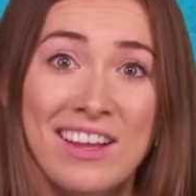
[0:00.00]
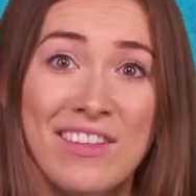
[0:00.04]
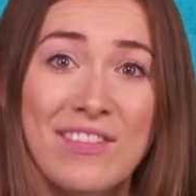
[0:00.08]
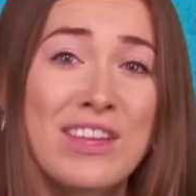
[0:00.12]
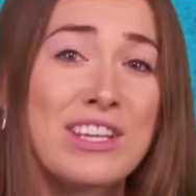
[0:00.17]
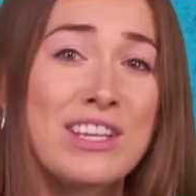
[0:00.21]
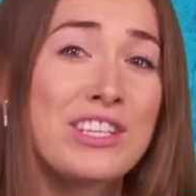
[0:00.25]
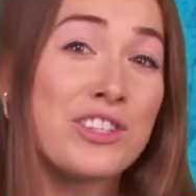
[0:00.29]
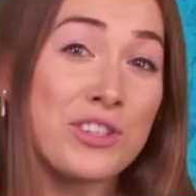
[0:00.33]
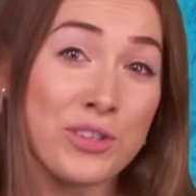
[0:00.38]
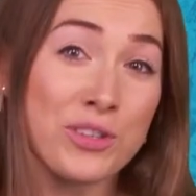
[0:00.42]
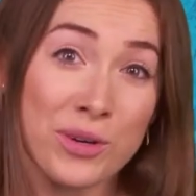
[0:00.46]

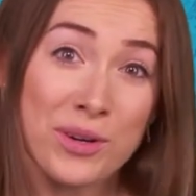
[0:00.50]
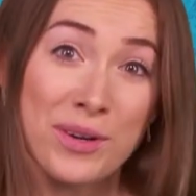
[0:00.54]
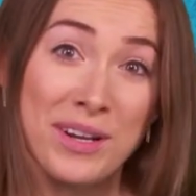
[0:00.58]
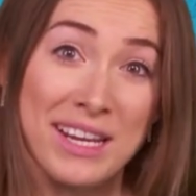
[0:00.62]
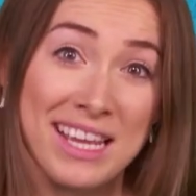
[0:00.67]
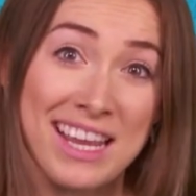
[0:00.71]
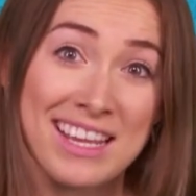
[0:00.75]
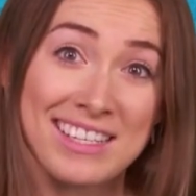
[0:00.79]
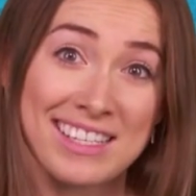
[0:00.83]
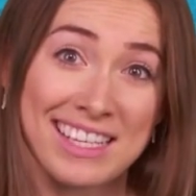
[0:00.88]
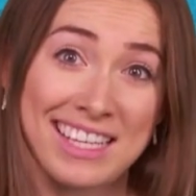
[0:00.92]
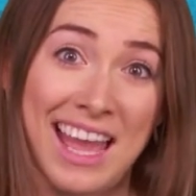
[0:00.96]
This
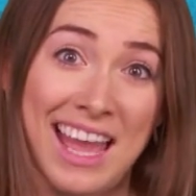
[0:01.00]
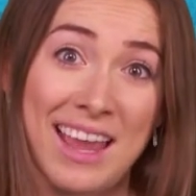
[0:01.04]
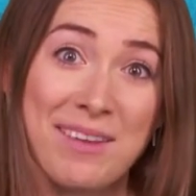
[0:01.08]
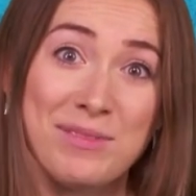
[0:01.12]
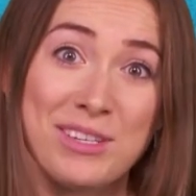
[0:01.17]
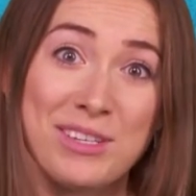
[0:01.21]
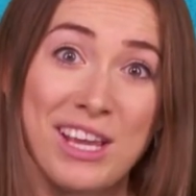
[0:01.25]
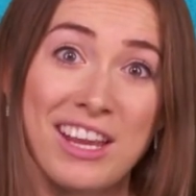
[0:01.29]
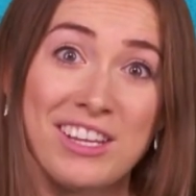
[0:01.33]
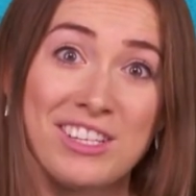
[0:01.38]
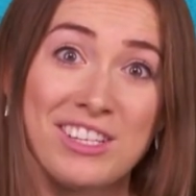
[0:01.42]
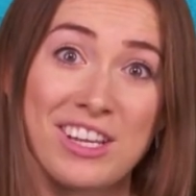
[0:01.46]
truly is a game
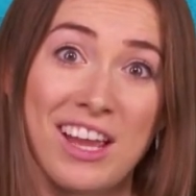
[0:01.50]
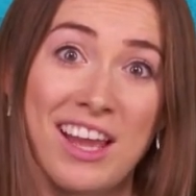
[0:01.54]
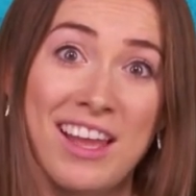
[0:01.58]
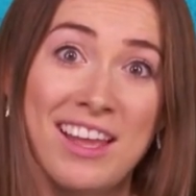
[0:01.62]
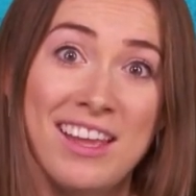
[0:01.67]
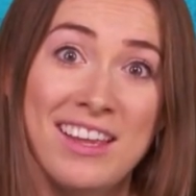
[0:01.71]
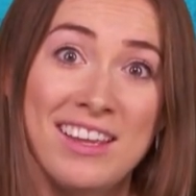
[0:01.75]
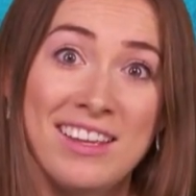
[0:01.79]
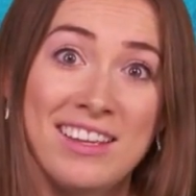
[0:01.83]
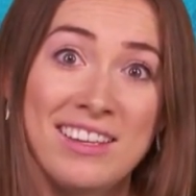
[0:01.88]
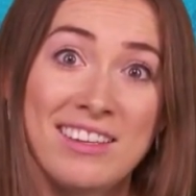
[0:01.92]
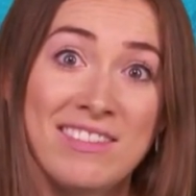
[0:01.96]
changer.
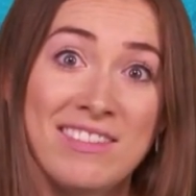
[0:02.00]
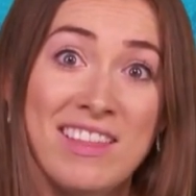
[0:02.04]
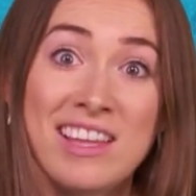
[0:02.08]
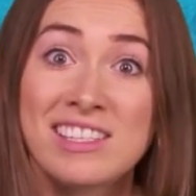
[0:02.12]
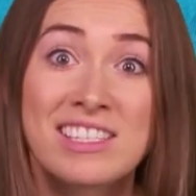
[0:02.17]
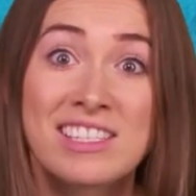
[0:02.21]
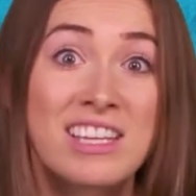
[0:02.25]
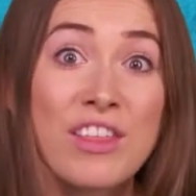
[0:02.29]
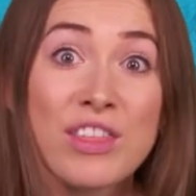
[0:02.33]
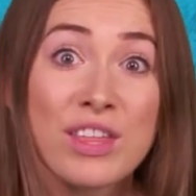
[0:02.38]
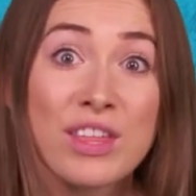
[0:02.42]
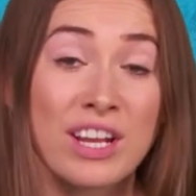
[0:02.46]

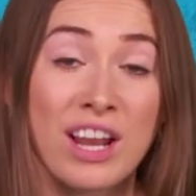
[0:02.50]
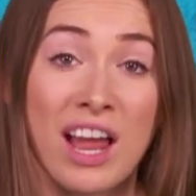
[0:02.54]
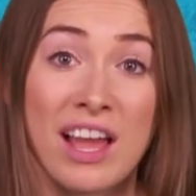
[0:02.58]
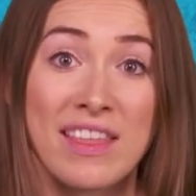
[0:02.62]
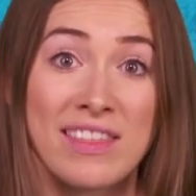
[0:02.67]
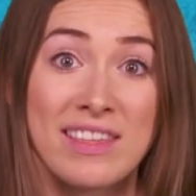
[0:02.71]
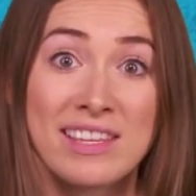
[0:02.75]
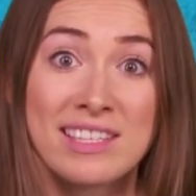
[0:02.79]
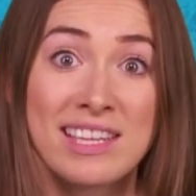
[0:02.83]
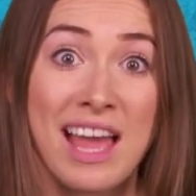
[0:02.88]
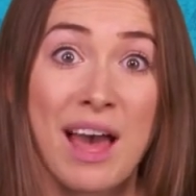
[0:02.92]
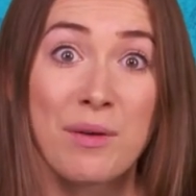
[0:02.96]
There's nothing
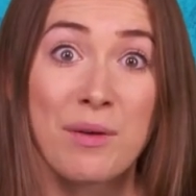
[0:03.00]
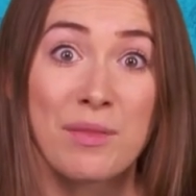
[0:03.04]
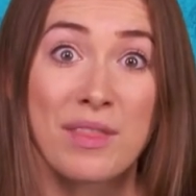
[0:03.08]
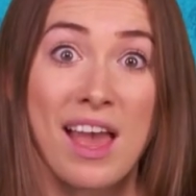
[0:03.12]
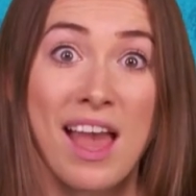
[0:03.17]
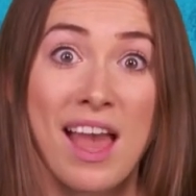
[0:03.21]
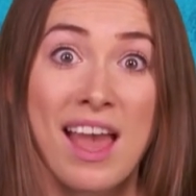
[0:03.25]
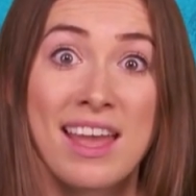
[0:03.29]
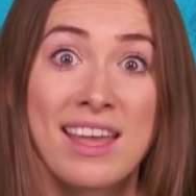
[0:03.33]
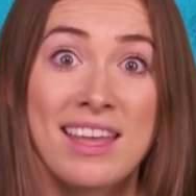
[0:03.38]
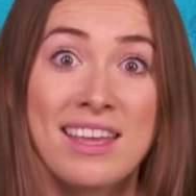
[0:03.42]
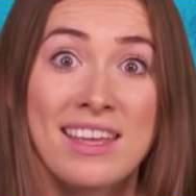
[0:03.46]
like this out
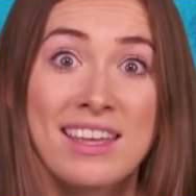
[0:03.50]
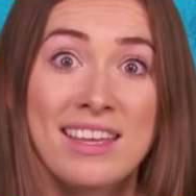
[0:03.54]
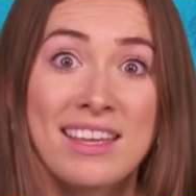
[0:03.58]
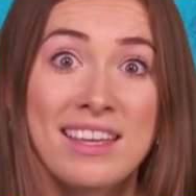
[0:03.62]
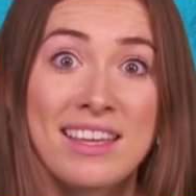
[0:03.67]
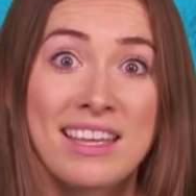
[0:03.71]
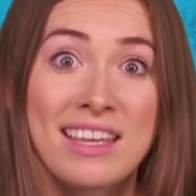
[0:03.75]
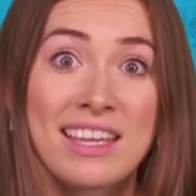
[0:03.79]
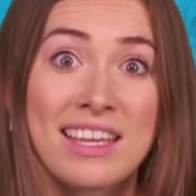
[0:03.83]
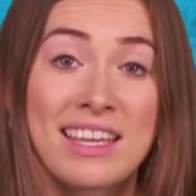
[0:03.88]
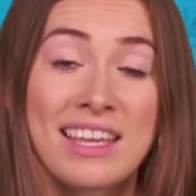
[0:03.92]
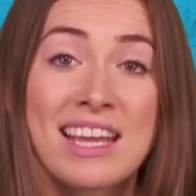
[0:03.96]
there.
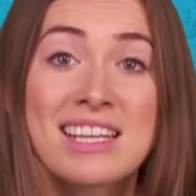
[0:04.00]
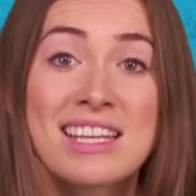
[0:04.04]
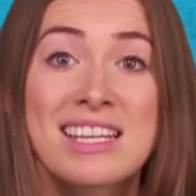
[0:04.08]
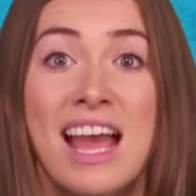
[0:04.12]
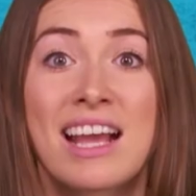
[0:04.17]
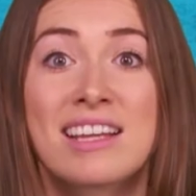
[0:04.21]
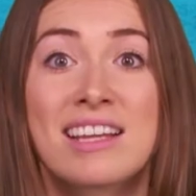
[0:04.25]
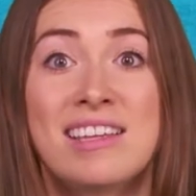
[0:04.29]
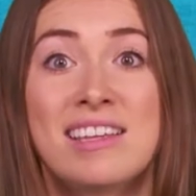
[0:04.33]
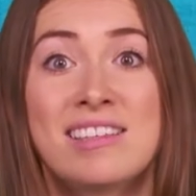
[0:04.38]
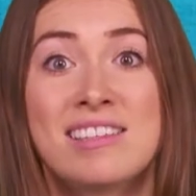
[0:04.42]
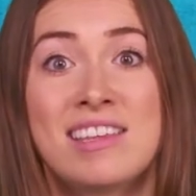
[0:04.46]
Get
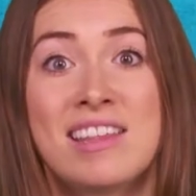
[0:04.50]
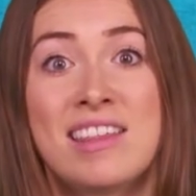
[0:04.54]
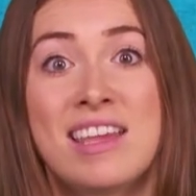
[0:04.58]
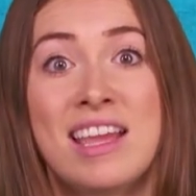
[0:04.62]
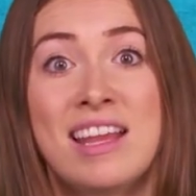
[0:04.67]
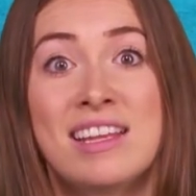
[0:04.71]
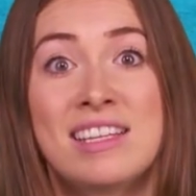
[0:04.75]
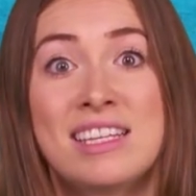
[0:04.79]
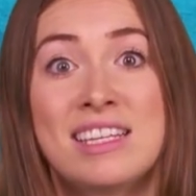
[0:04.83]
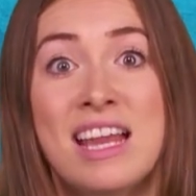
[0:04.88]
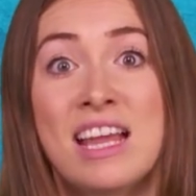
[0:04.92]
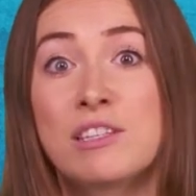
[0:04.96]
access to the
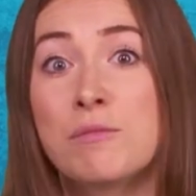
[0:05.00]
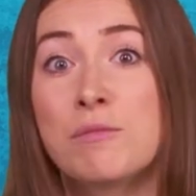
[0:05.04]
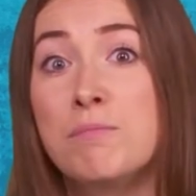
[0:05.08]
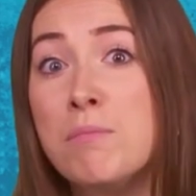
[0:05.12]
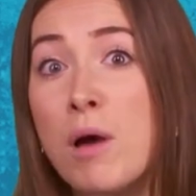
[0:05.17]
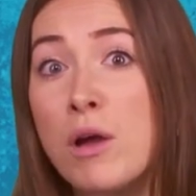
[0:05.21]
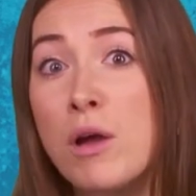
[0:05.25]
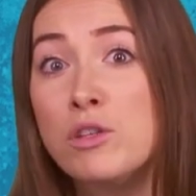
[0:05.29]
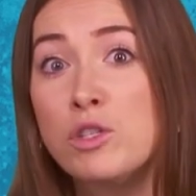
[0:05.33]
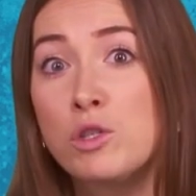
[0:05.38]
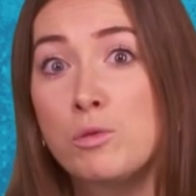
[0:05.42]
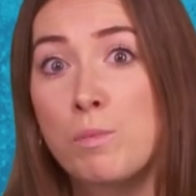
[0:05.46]
internet's
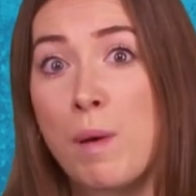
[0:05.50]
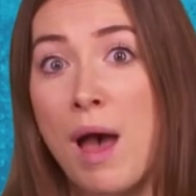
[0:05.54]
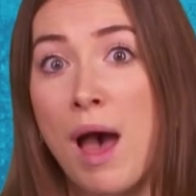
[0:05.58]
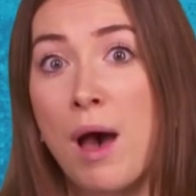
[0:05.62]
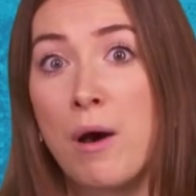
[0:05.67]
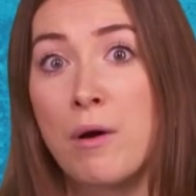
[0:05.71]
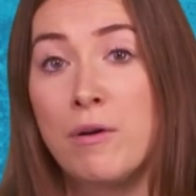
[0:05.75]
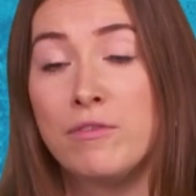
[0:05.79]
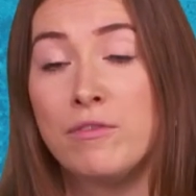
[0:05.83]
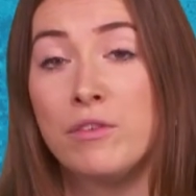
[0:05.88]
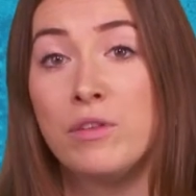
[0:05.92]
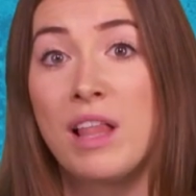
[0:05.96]
most
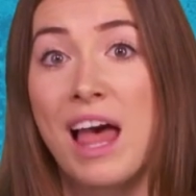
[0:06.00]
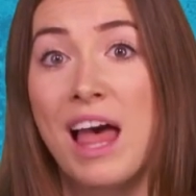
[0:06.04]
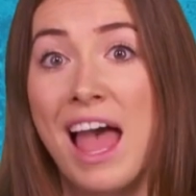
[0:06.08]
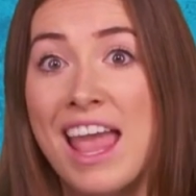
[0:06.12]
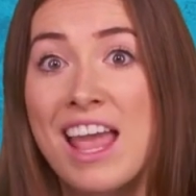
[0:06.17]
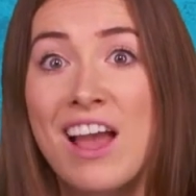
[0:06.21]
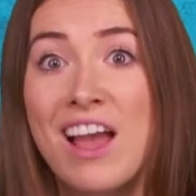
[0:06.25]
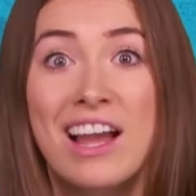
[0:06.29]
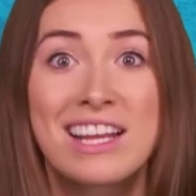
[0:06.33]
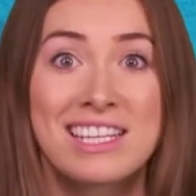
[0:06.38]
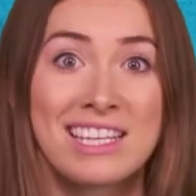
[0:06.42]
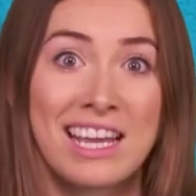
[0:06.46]
powerful
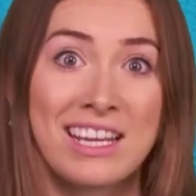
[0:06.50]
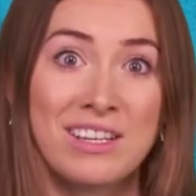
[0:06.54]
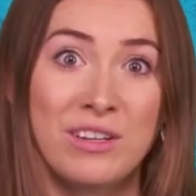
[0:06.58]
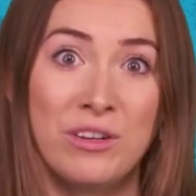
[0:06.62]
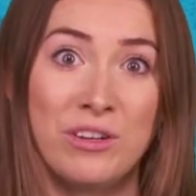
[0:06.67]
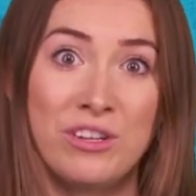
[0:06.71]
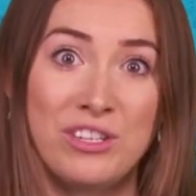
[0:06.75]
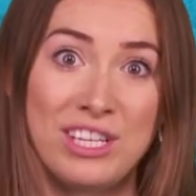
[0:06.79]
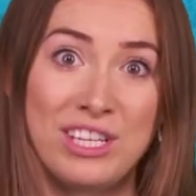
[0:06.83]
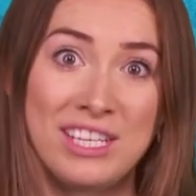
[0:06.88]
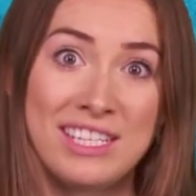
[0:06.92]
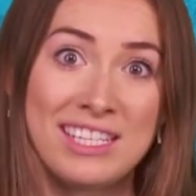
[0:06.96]
AI
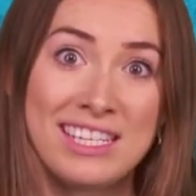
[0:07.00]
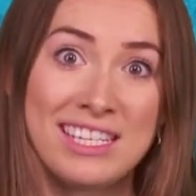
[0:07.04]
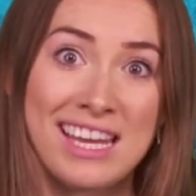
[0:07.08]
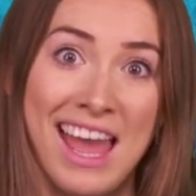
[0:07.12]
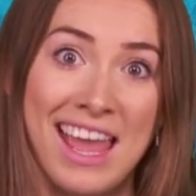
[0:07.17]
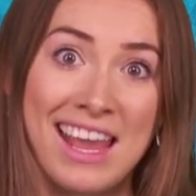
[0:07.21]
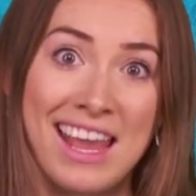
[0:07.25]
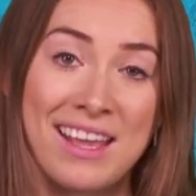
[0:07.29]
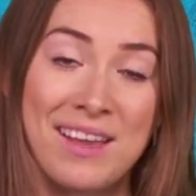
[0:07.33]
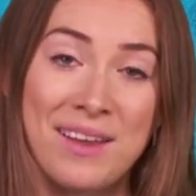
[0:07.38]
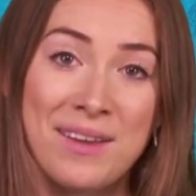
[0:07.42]
technology today.